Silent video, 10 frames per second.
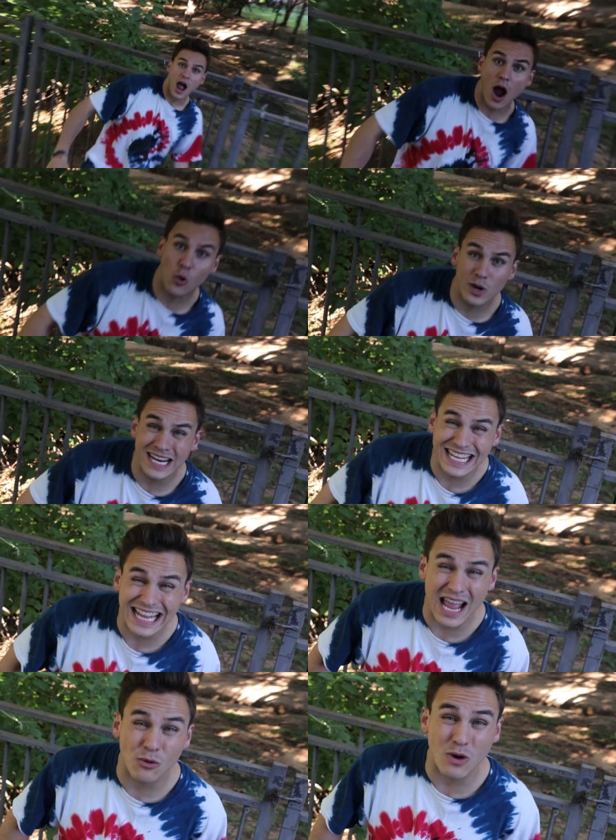How are we gonna get
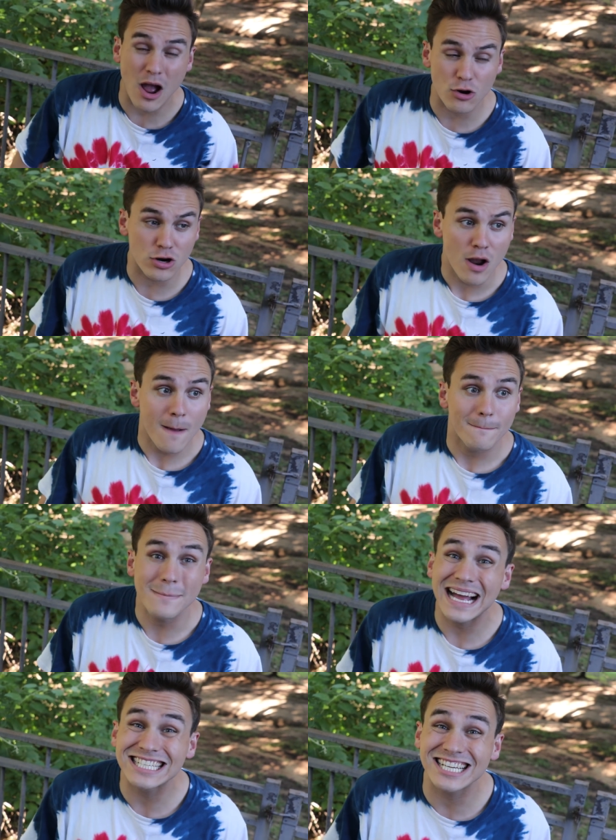that router
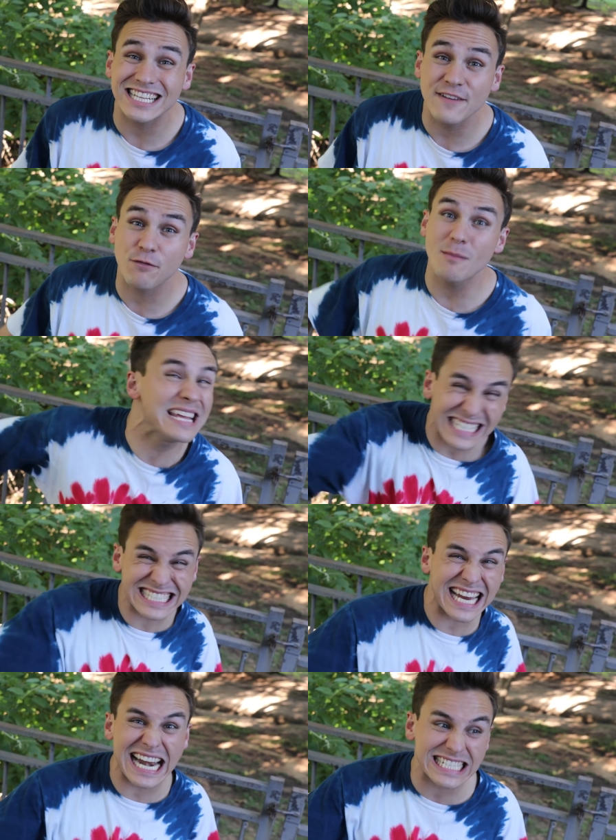magically from
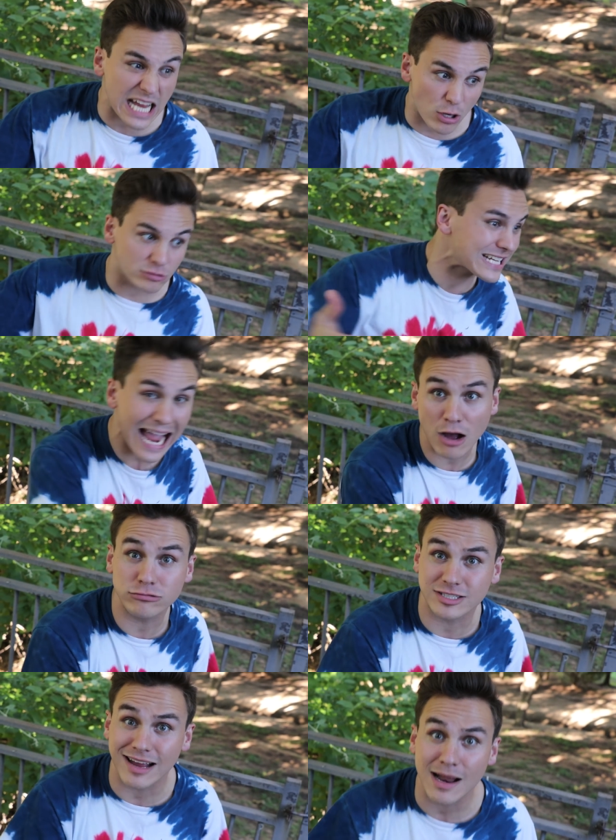inside his house to outside?